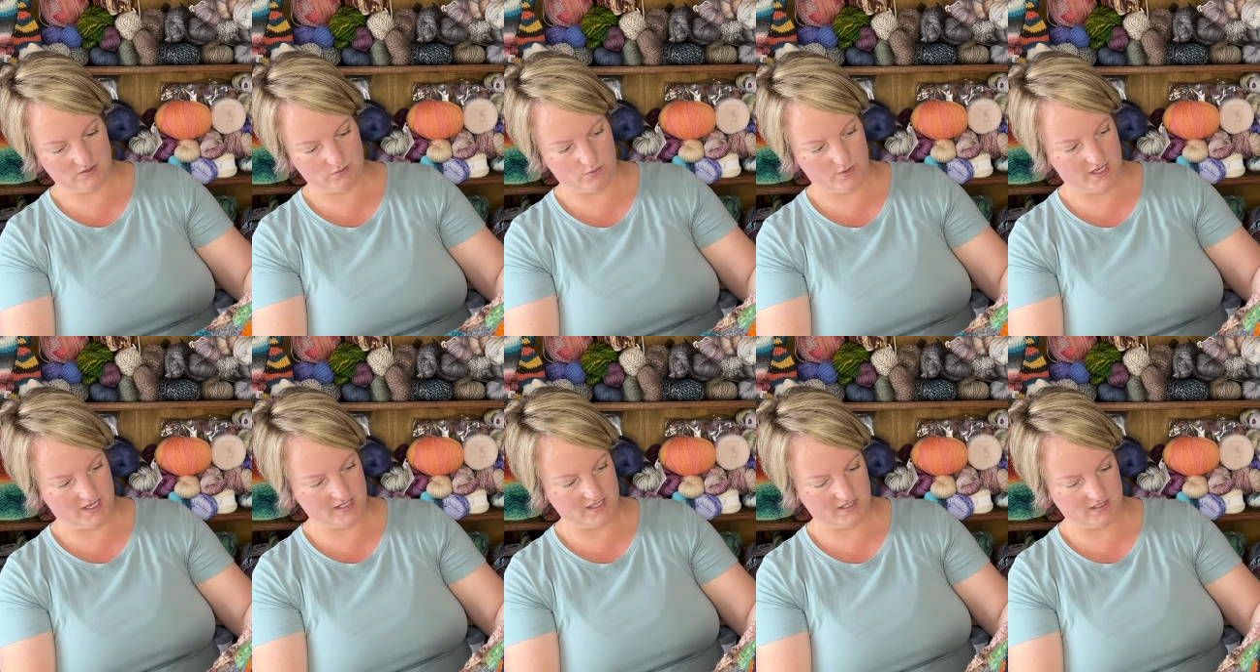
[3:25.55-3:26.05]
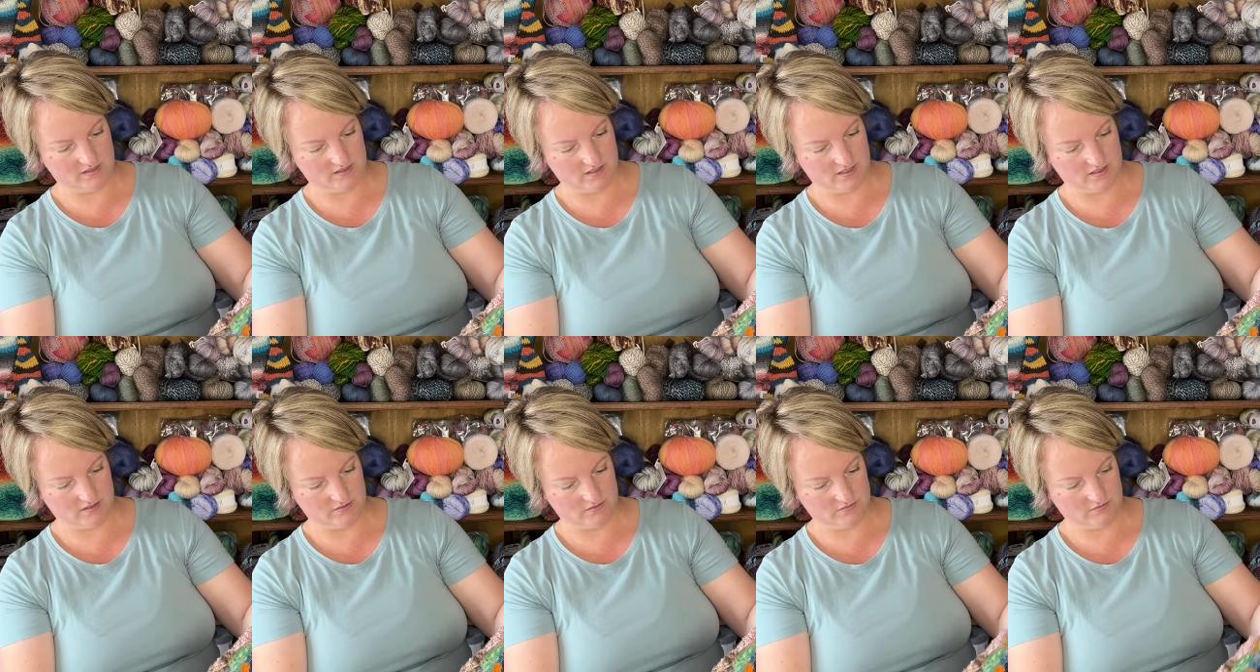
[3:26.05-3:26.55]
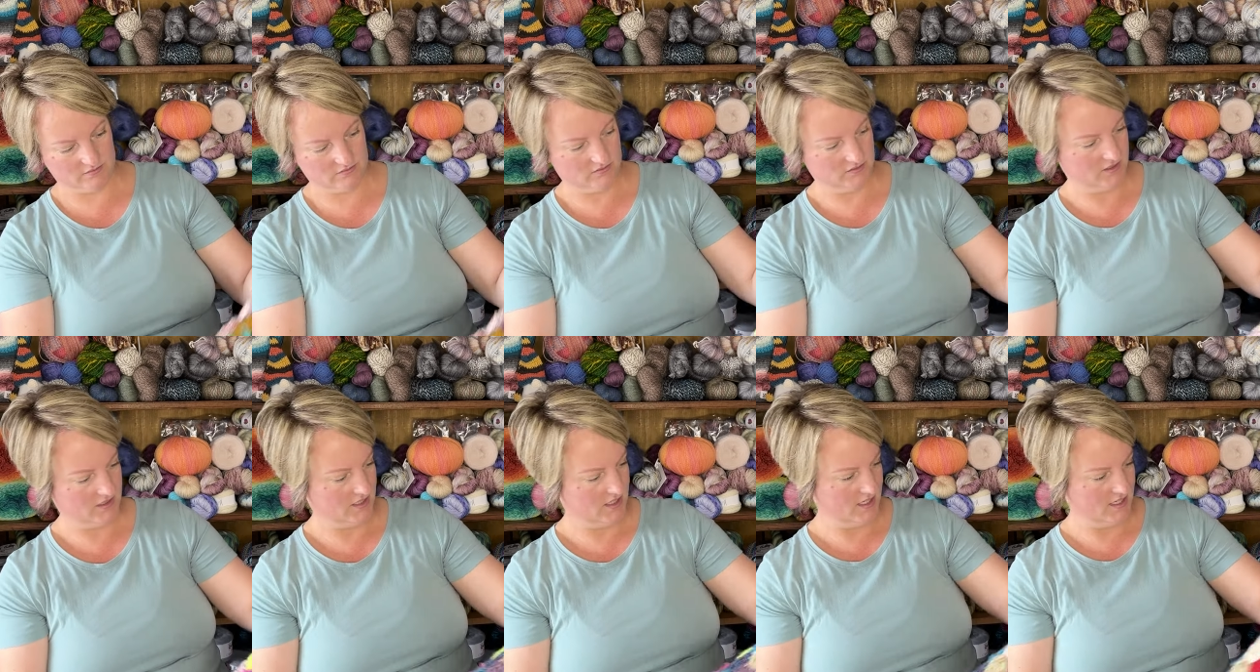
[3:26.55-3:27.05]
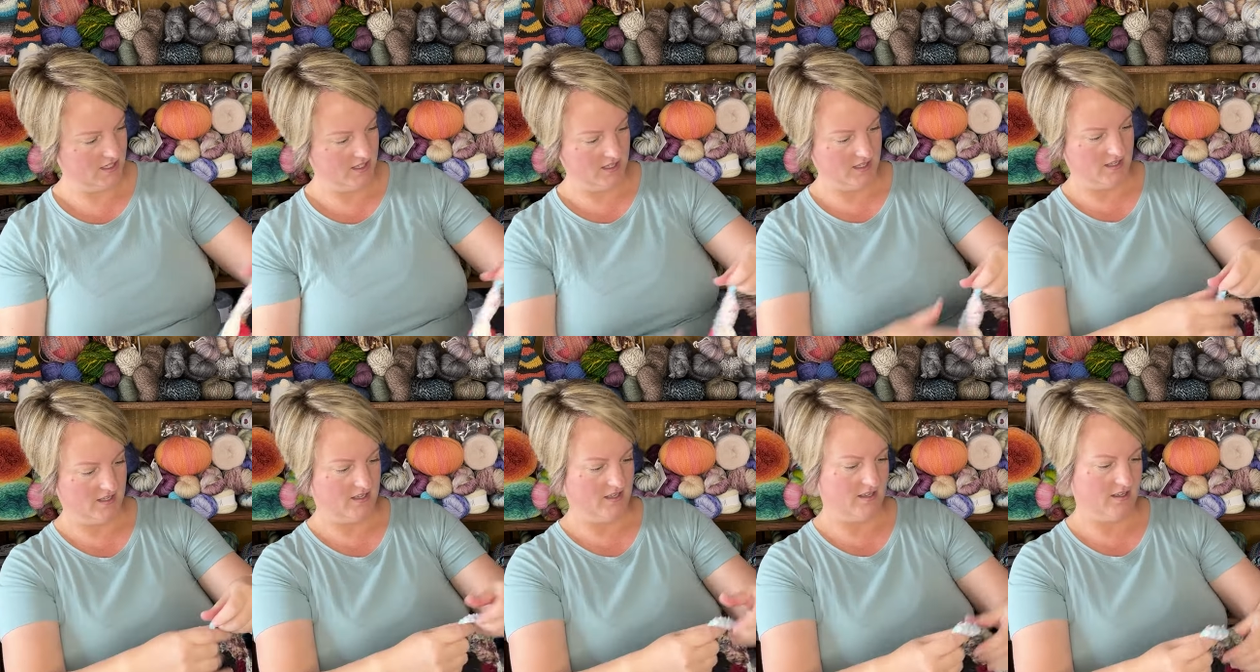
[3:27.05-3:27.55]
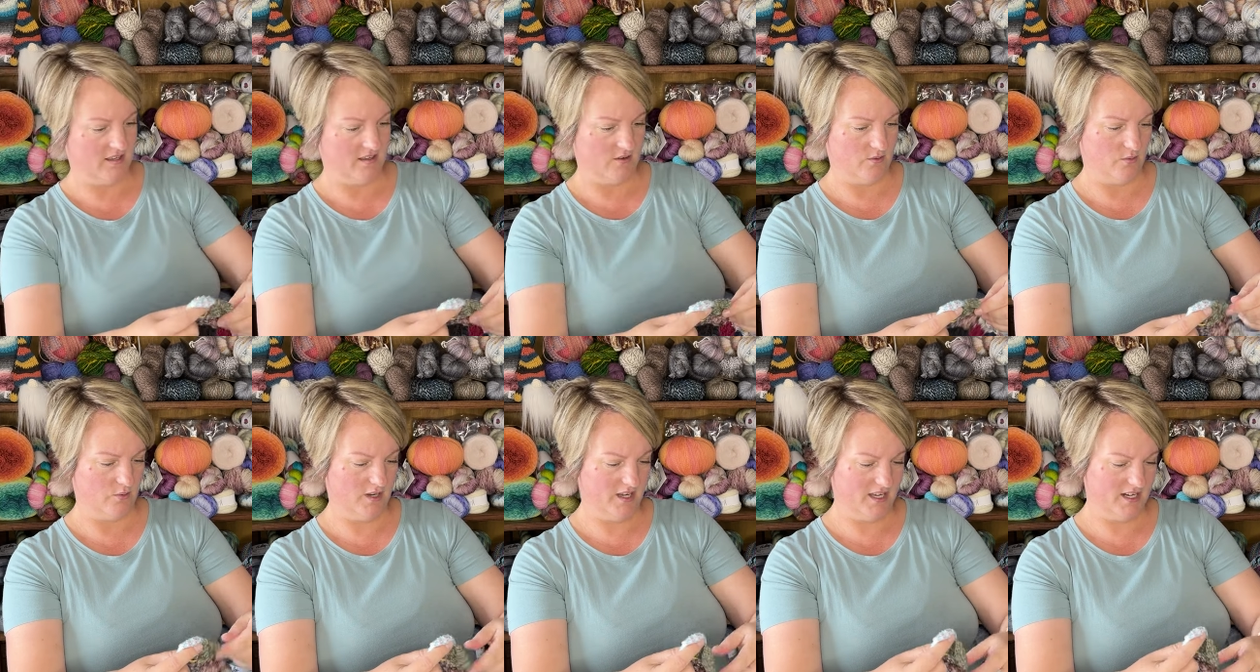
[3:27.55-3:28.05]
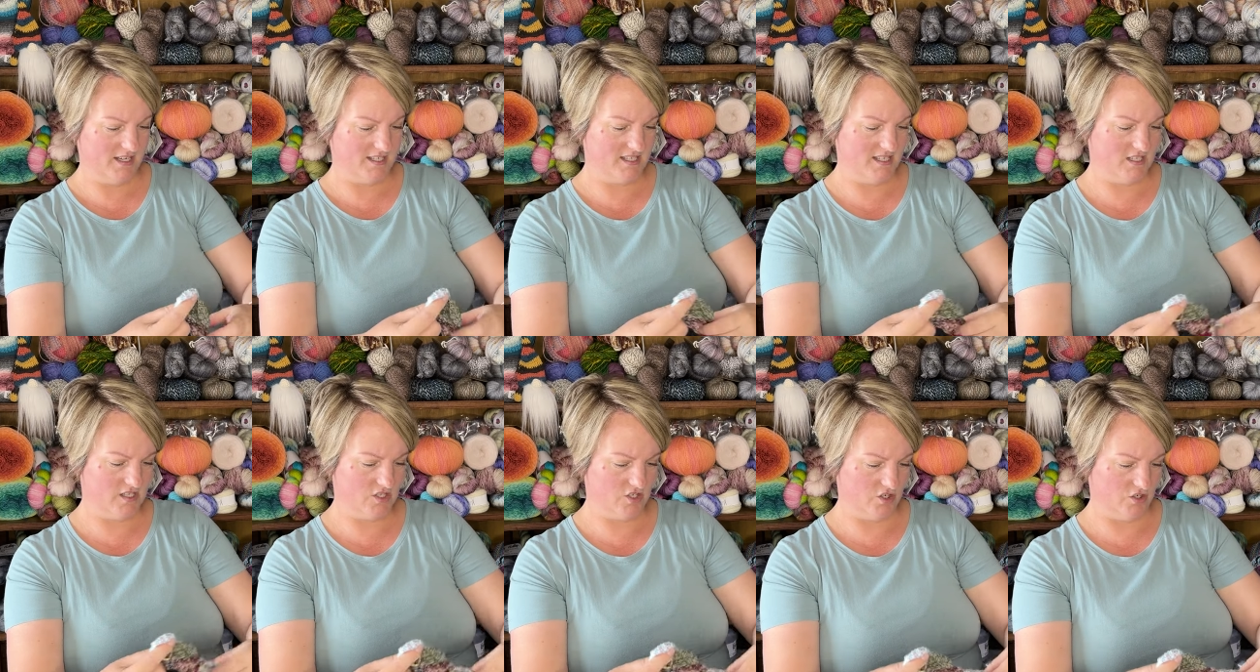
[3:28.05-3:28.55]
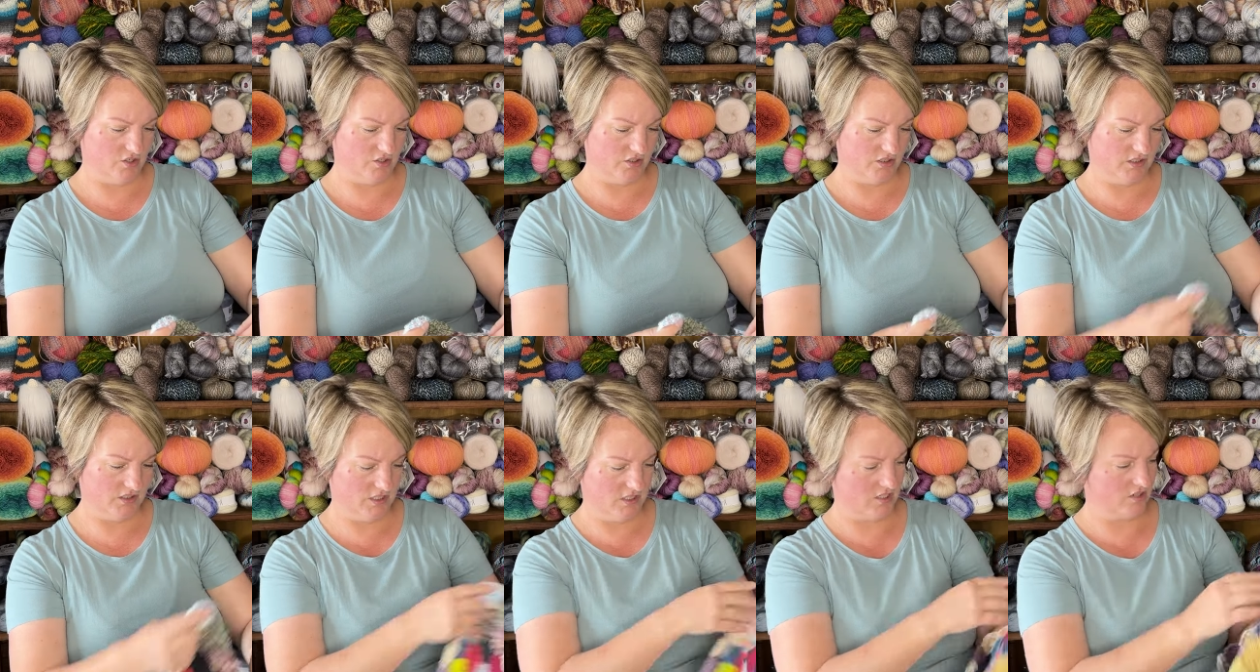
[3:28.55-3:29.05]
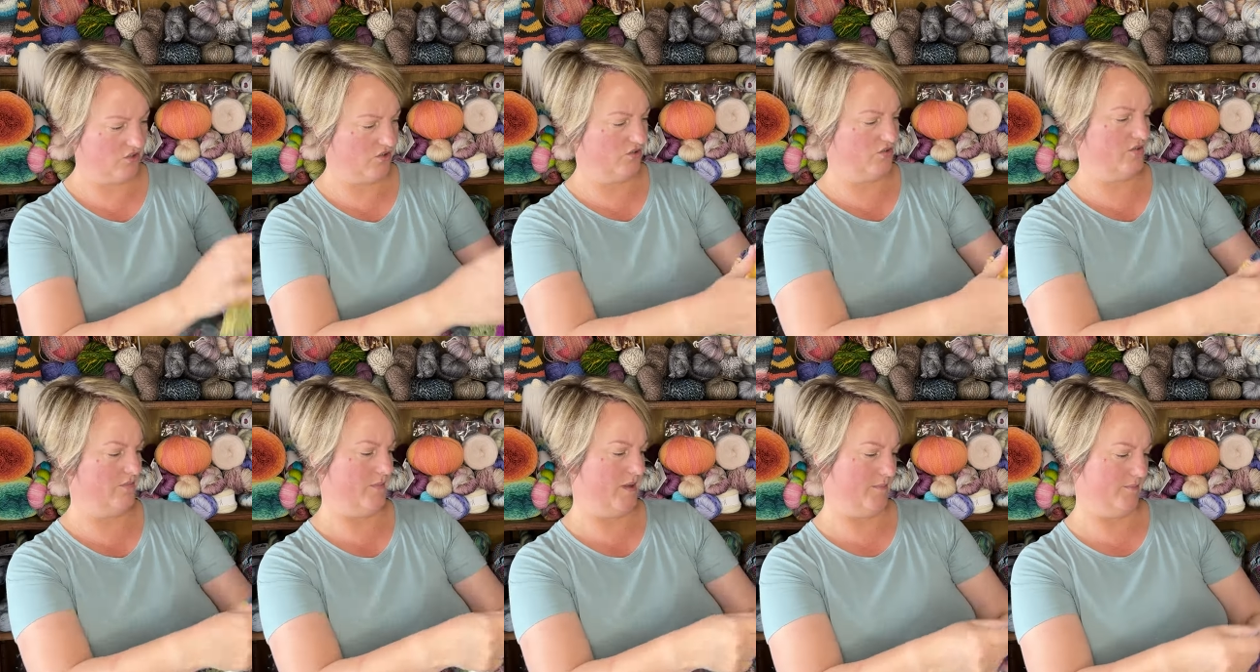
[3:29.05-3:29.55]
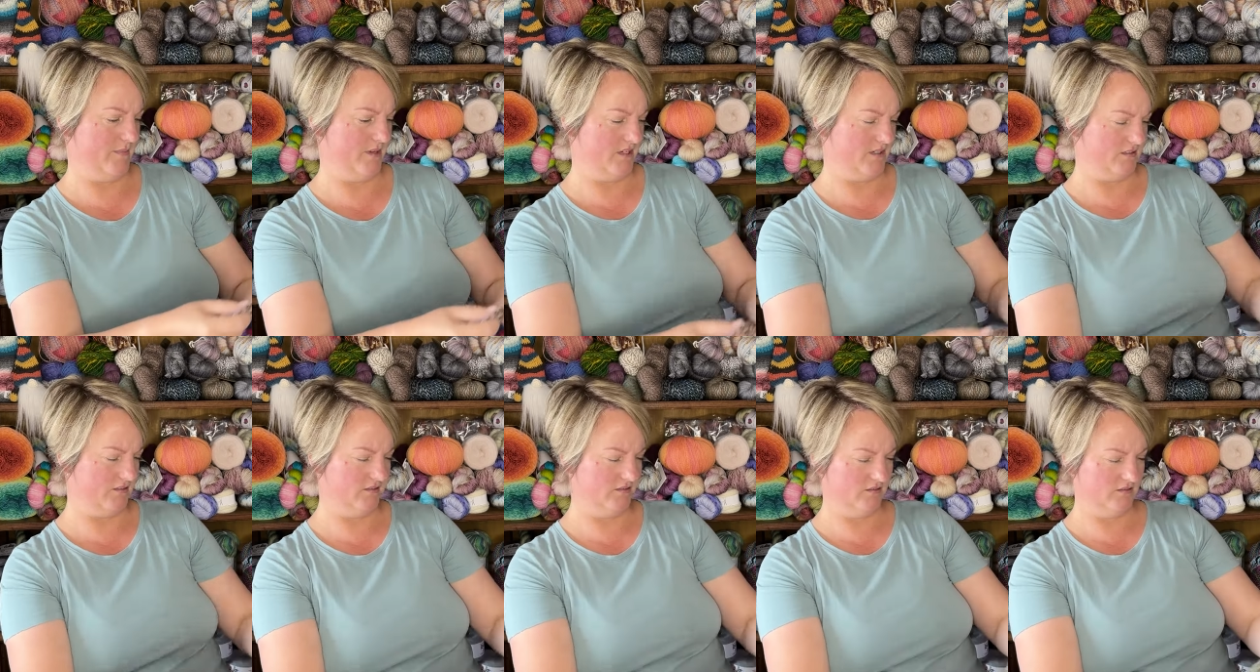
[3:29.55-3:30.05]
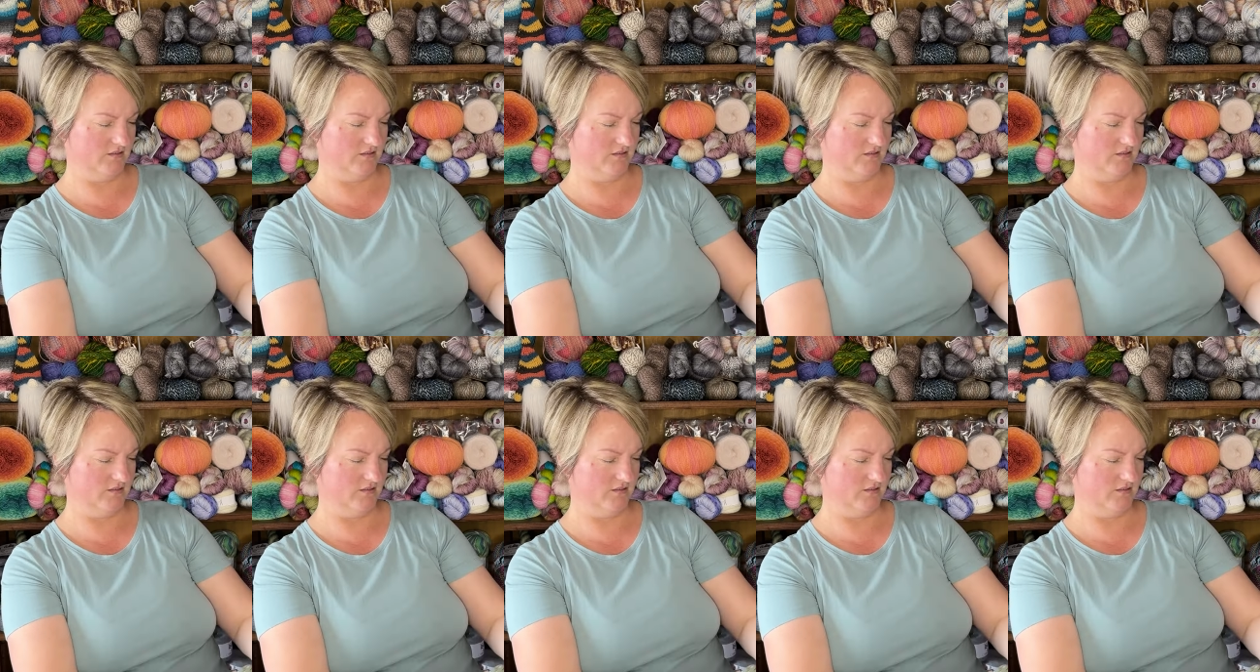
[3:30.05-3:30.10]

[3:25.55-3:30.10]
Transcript: Where is it now? Where does it start? I can't remember.